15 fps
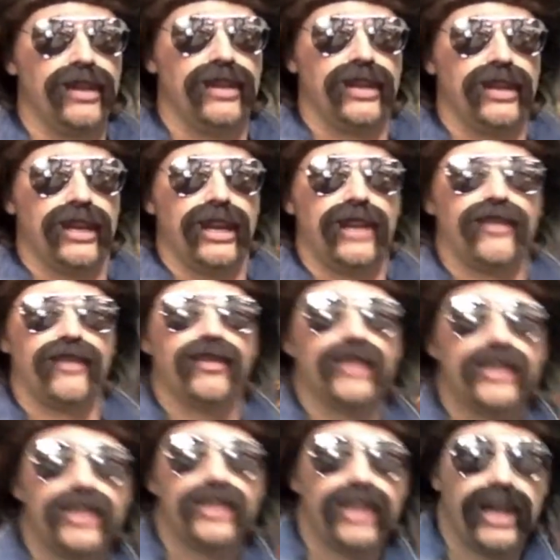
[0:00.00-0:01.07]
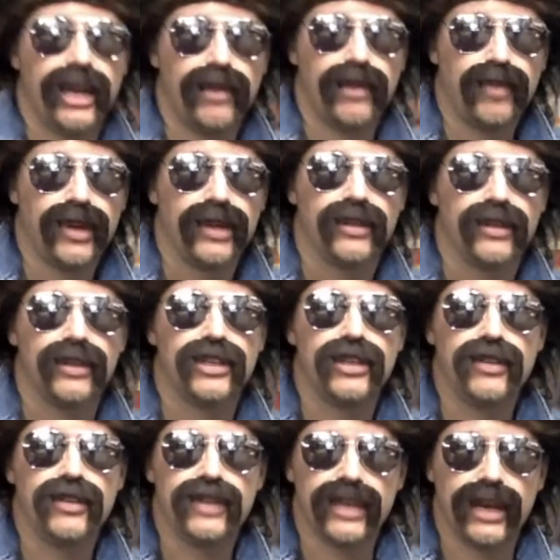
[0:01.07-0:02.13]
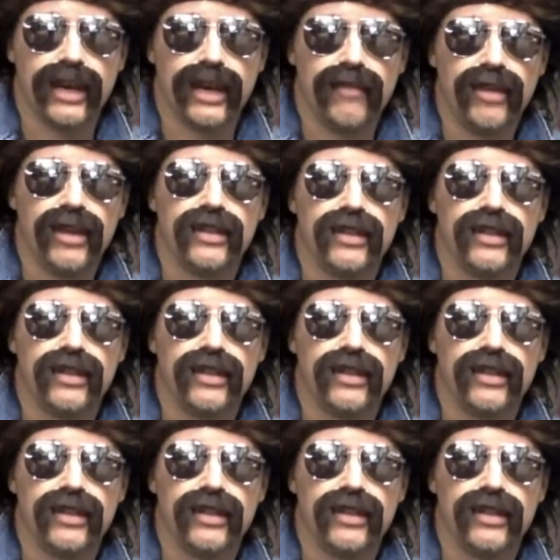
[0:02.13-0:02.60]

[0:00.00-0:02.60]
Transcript: You get it from the champ, the 2-time,